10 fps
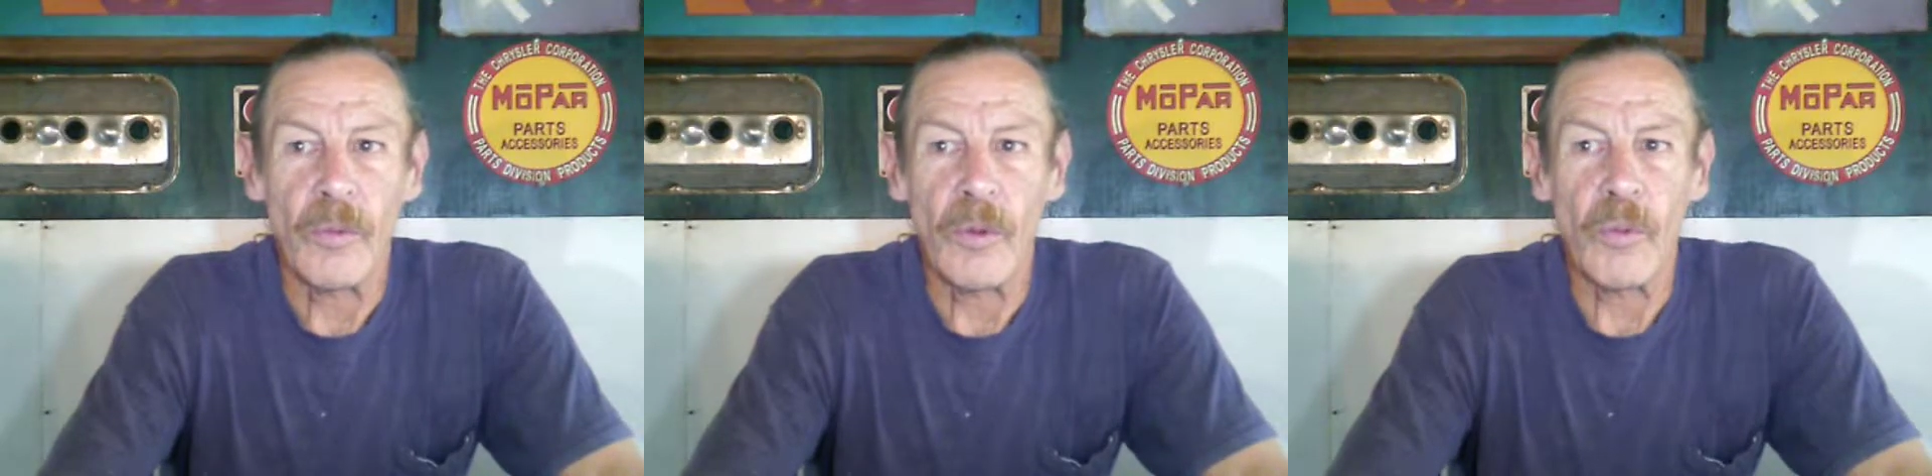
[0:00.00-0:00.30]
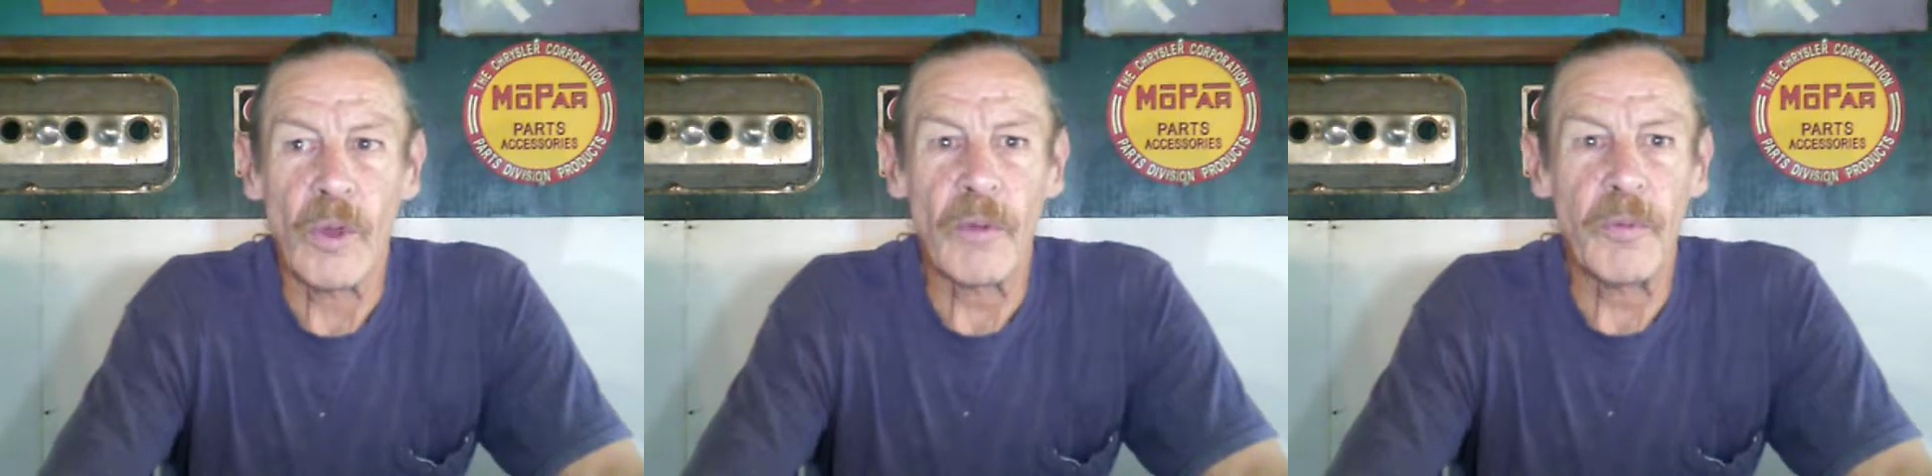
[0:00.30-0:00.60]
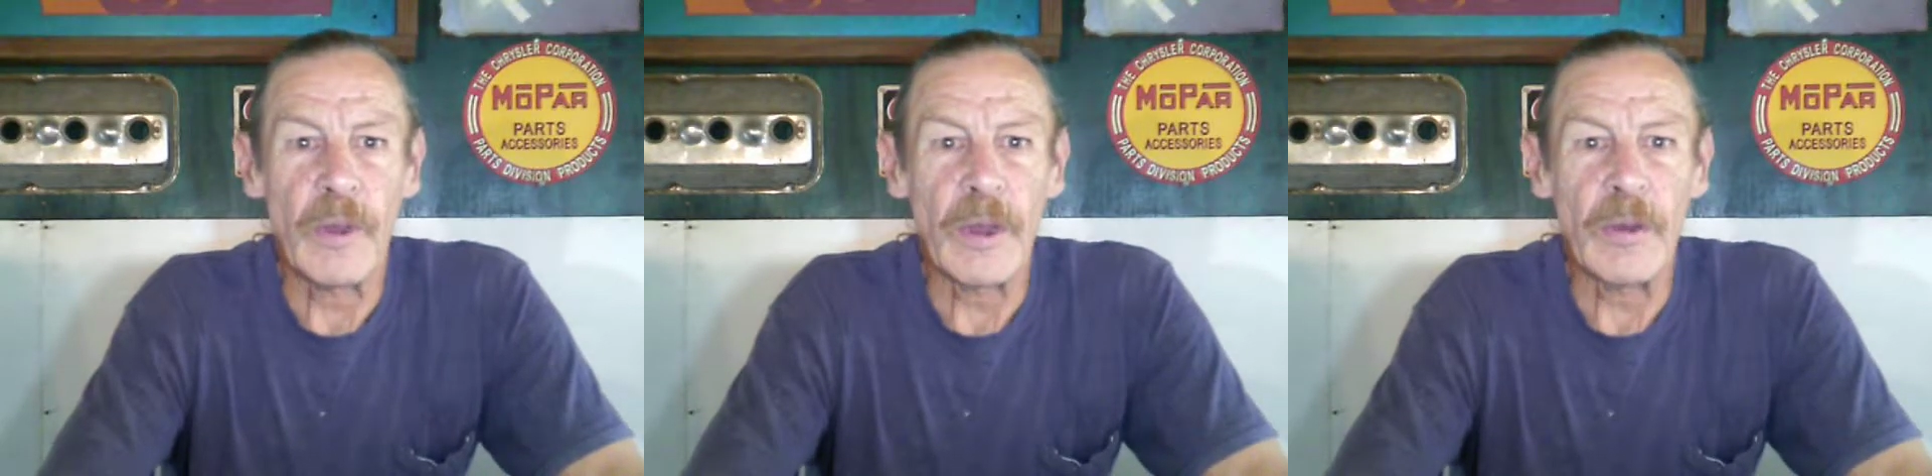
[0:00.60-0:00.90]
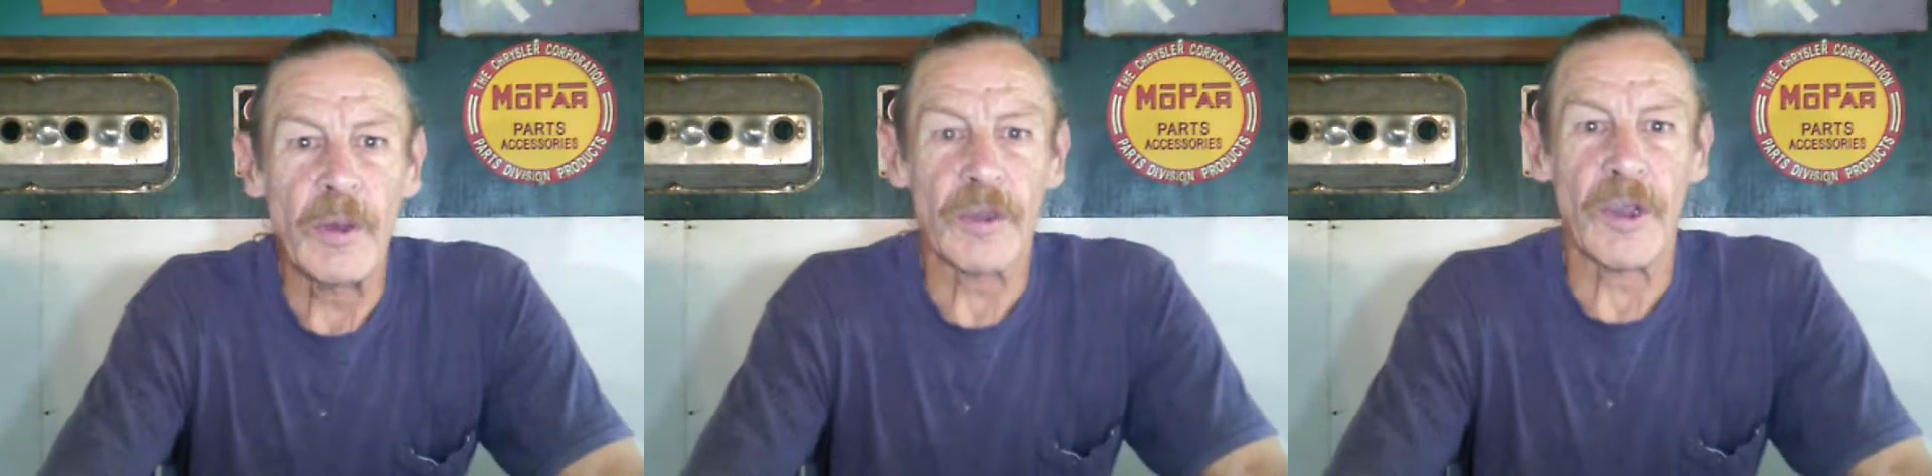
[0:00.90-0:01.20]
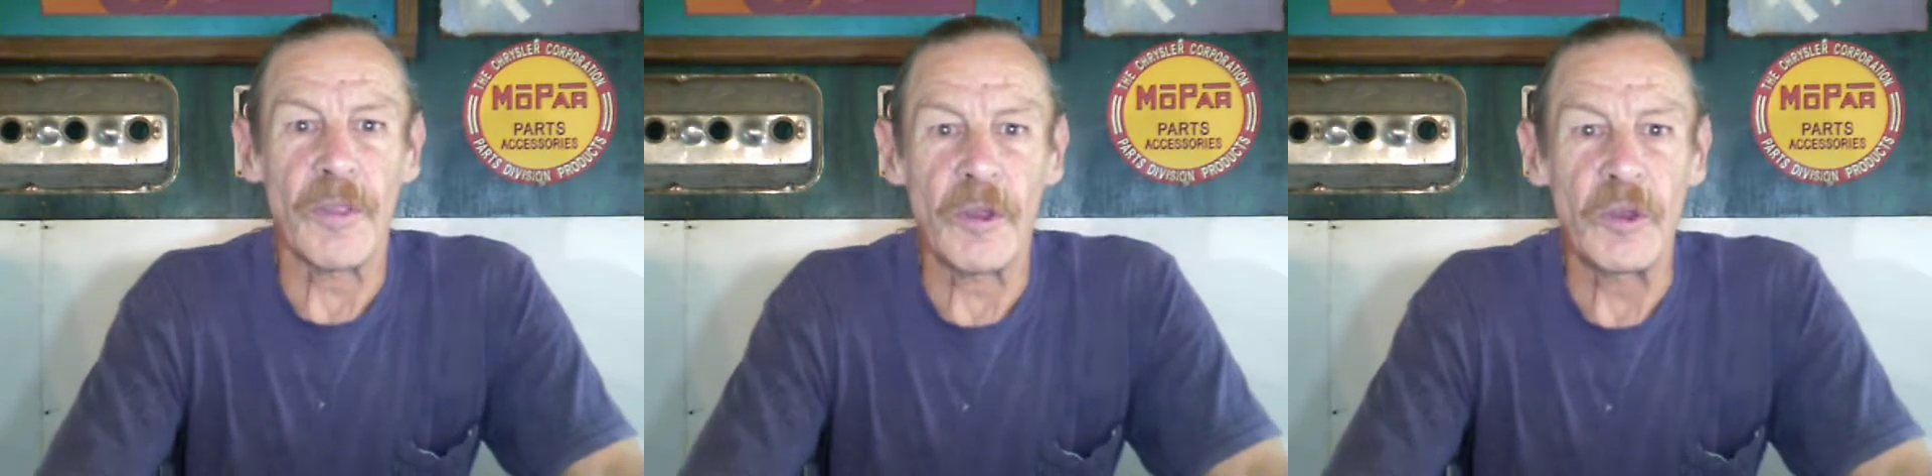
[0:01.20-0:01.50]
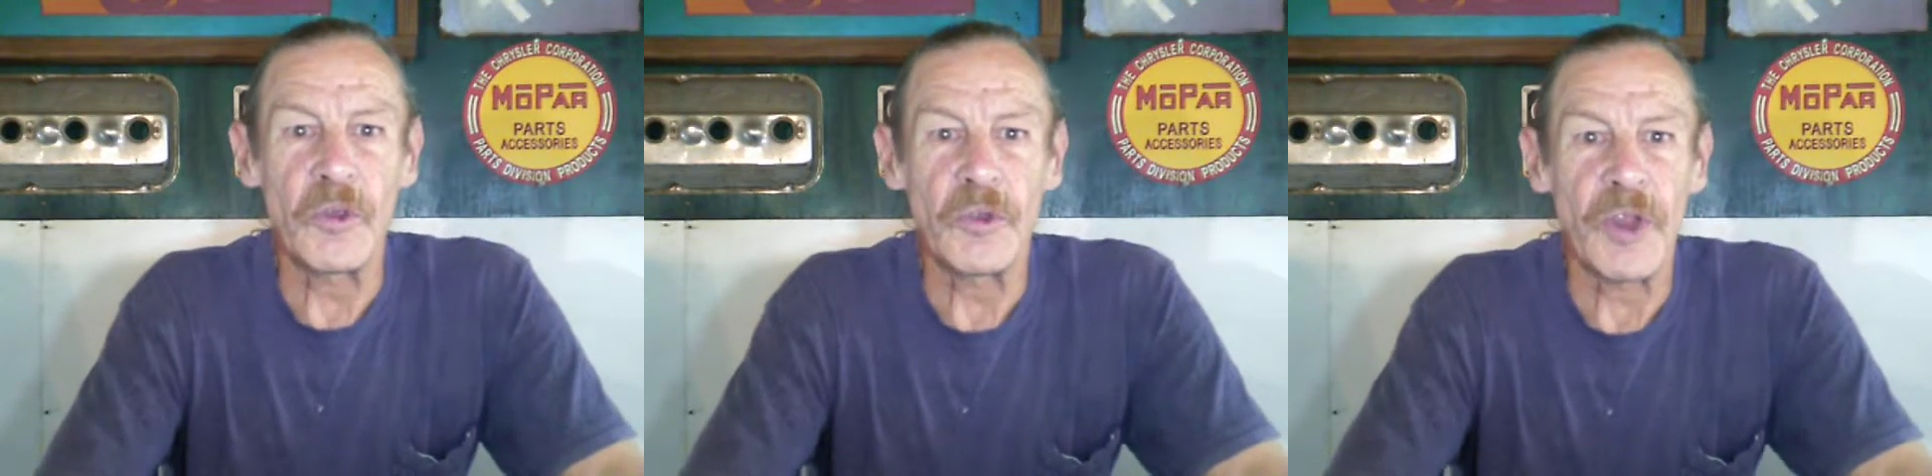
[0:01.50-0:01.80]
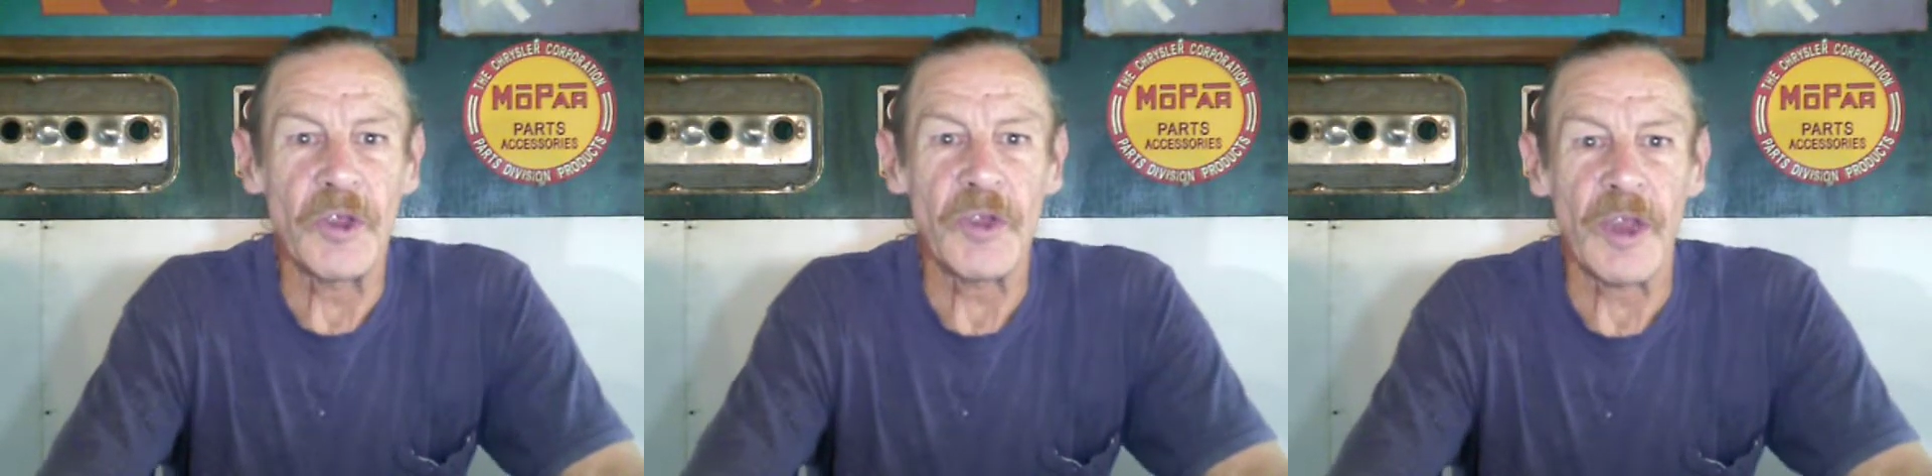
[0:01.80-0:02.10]
what if we looked on the news and
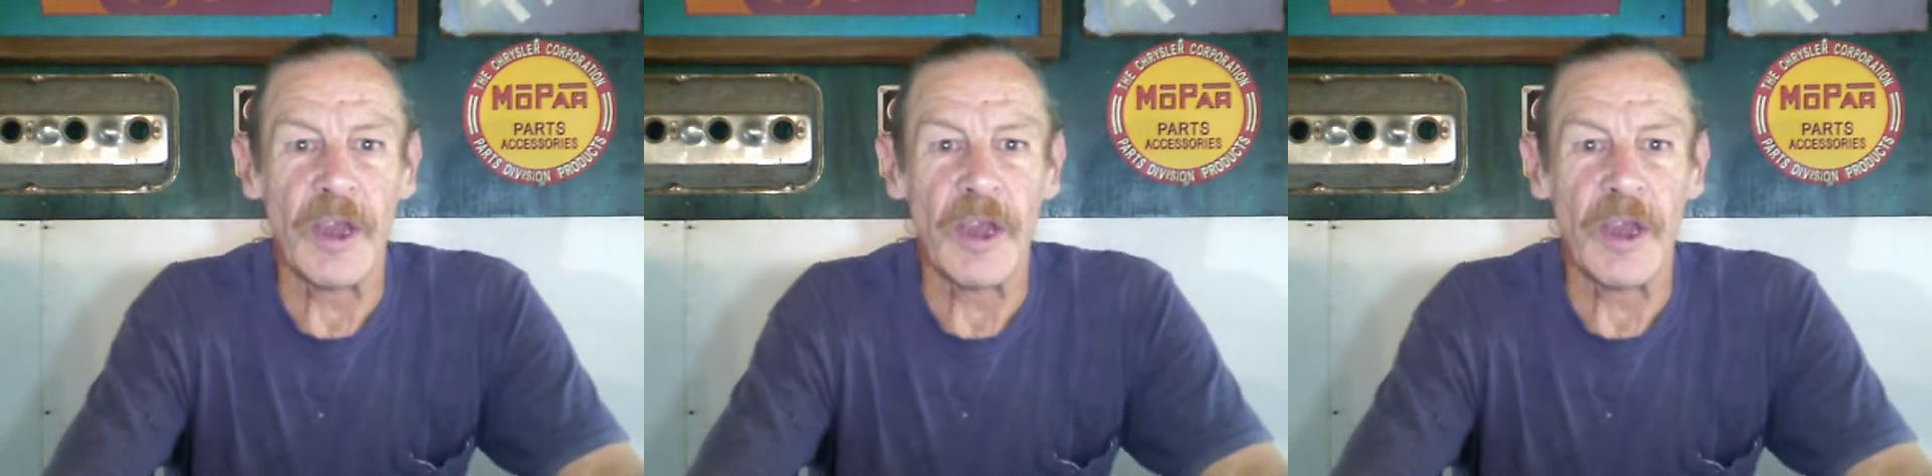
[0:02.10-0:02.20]
they said,